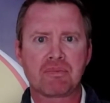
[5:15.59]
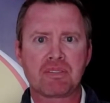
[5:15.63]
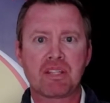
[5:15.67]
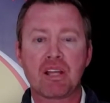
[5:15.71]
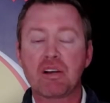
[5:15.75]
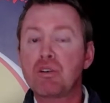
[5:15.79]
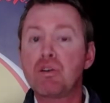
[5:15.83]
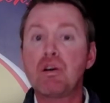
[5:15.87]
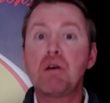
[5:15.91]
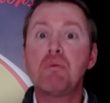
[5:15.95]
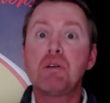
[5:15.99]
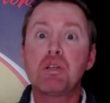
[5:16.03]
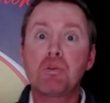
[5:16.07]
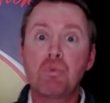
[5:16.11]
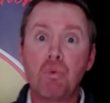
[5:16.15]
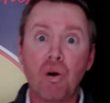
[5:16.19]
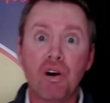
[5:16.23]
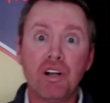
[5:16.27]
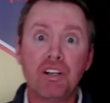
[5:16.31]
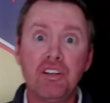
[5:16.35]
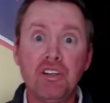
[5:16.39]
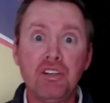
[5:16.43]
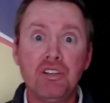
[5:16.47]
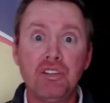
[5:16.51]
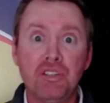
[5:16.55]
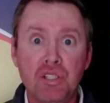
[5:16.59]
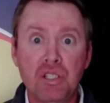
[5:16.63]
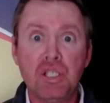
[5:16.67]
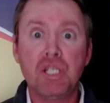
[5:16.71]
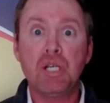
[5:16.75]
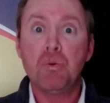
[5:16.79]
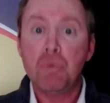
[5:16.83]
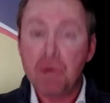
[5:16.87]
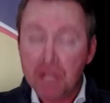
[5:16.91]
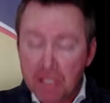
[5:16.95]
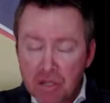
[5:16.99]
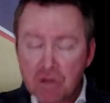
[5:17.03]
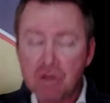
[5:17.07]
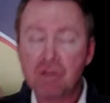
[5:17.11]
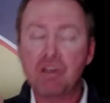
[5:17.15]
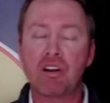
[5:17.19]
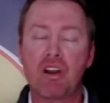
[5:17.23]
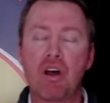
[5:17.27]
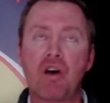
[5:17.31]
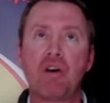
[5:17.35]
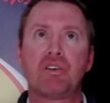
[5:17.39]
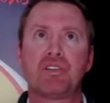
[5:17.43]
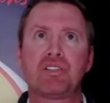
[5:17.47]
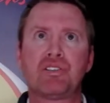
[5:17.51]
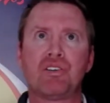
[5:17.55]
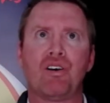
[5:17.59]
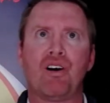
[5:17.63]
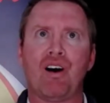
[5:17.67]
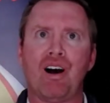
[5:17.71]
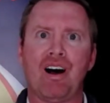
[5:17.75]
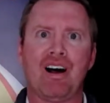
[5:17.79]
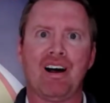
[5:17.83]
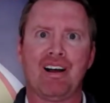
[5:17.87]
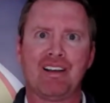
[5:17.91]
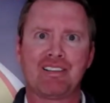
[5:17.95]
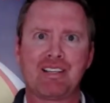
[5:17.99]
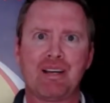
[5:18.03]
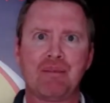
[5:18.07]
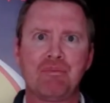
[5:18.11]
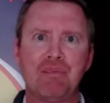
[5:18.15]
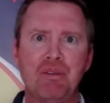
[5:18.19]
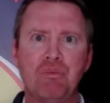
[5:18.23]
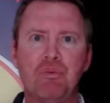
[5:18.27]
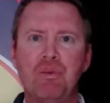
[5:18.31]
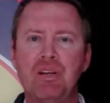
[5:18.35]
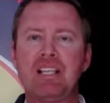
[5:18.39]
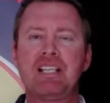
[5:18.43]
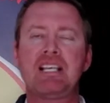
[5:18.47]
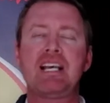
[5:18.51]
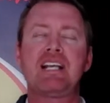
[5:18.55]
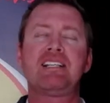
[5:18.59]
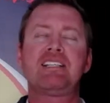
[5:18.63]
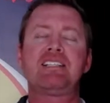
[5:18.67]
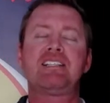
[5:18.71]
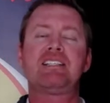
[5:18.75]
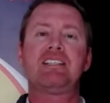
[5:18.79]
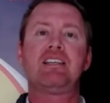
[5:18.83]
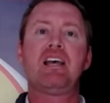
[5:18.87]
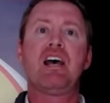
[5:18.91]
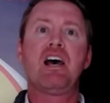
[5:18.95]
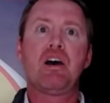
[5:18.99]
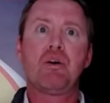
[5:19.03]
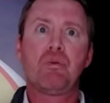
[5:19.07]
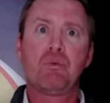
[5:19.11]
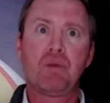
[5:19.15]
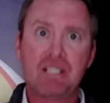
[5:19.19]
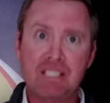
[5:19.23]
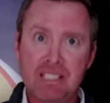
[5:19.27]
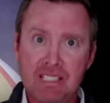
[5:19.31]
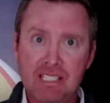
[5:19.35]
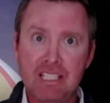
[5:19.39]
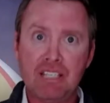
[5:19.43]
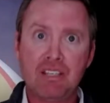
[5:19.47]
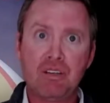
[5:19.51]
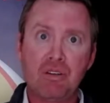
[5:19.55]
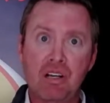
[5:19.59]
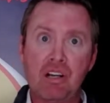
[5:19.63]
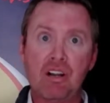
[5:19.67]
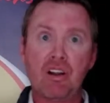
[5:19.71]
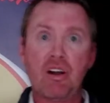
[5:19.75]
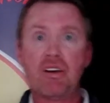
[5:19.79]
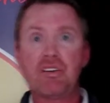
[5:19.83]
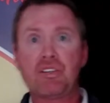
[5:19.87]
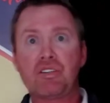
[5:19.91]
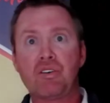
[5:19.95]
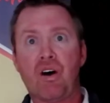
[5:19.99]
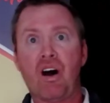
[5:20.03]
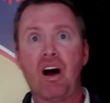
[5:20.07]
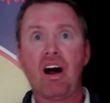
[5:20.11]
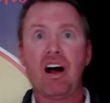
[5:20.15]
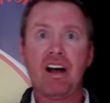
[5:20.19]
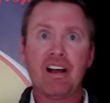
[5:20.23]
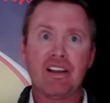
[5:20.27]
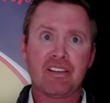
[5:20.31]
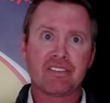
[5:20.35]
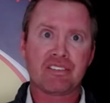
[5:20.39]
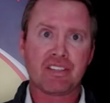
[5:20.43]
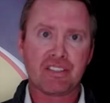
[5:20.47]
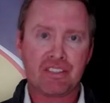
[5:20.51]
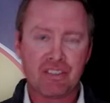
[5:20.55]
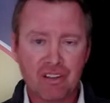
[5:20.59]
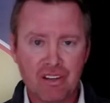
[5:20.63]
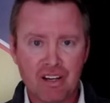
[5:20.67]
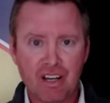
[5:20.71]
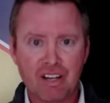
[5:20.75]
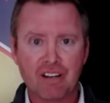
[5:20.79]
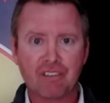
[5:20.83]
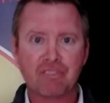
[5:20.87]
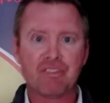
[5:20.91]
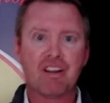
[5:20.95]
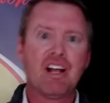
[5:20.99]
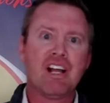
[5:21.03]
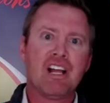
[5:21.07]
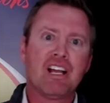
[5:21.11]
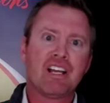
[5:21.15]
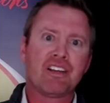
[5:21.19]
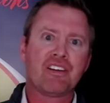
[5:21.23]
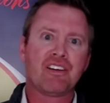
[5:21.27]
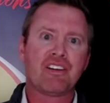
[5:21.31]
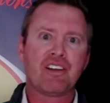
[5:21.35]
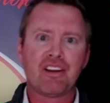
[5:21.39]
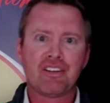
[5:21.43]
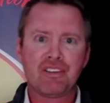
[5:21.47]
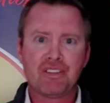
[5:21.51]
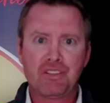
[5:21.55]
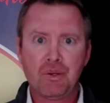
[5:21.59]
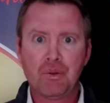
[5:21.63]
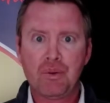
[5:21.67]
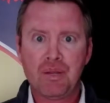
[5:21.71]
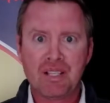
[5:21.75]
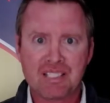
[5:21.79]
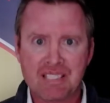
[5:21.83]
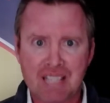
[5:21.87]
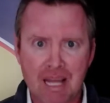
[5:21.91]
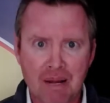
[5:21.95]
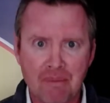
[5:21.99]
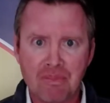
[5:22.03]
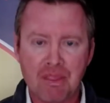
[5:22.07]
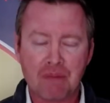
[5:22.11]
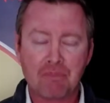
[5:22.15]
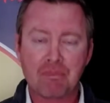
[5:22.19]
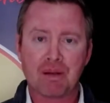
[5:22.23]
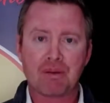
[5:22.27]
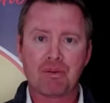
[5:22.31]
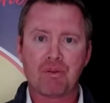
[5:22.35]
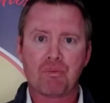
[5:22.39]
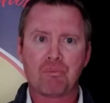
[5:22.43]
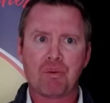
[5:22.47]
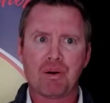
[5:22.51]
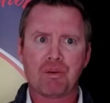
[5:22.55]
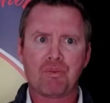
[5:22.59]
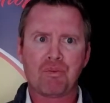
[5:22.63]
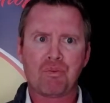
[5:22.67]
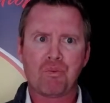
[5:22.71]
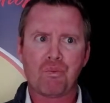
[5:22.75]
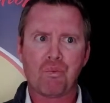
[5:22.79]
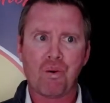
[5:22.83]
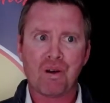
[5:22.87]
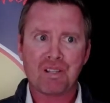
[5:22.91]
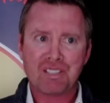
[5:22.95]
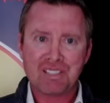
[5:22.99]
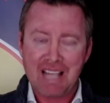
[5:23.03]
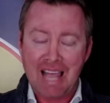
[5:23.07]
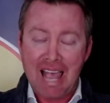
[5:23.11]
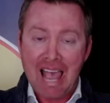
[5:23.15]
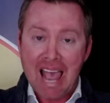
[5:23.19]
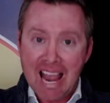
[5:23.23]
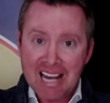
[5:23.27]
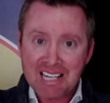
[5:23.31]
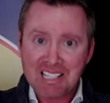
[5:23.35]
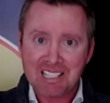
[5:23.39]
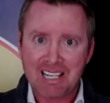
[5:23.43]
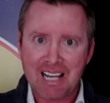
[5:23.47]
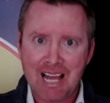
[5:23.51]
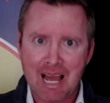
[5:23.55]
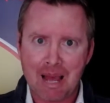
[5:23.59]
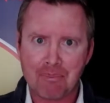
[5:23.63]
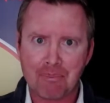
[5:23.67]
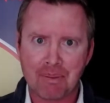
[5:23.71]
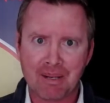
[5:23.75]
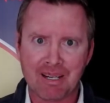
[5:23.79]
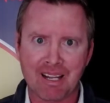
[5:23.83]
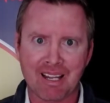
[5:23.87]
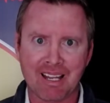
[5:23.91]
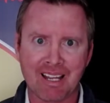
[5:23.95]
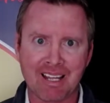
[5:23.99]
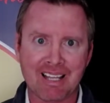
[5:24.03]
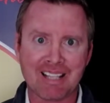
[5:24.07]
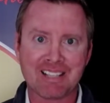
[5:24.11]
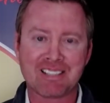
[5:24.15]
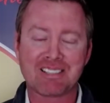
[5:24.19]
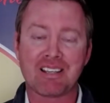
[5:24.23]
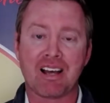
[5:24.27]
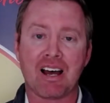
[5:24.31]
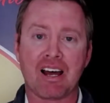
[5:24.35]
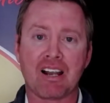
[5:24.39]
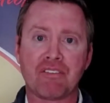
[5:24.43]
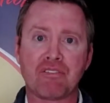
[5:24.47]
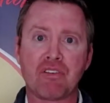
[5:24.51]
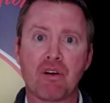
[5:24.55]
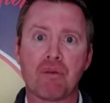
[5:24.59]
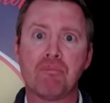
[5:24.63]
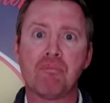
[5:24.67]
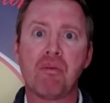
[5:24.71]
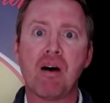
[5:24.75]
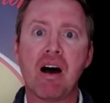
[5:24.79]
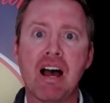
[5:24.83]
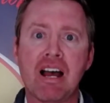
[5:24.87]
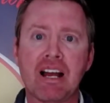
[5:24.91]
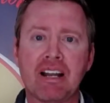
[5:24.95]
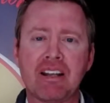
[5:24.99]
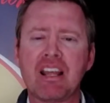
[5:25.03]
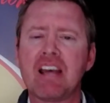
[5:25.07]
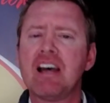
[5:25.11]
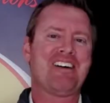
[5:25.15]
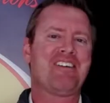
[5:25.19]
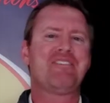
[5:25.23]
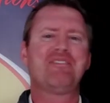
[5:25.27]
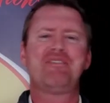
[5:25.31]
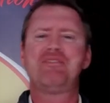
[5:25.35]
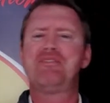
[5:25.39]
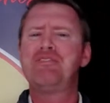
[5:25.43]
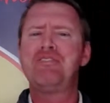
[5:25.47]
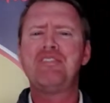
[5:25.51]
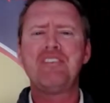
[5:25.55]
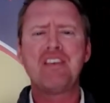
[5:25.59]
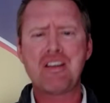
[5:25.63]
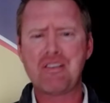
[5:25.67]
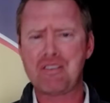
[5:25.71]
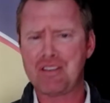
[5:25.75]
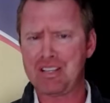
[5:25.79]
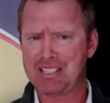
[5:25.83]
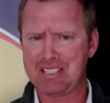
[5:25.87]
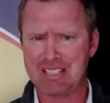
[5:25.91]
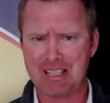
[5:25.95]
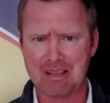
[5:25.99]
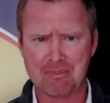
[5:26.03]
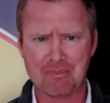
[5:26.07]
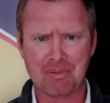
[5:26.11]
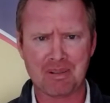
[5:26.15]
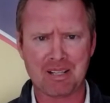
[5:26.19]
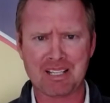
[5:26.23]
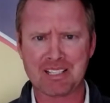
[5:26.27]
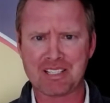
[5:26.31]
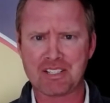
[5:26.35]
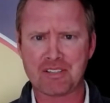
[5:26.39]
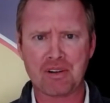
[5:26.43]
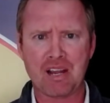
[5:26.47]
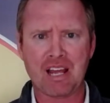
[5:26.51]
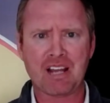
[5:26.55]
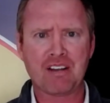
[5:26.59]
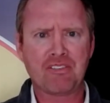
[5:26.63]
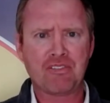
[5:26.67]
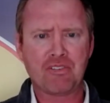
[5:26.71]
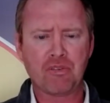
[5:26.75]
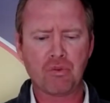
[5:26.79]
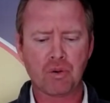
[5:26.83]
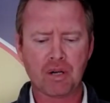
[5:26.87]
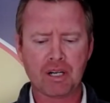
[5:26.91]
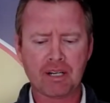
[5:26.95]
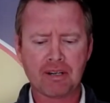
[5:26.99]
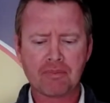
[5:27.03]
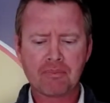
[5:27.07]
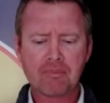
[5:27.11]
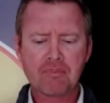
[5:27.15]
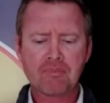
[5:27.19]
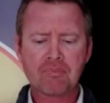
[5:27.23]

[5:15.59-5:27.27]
Now, Cobus, what do you do when you close your eyes? I mean, we see you close your eyes and you're kind of, you know, doing something, but what's actually happening inside of your mind? Very simple and straightforward.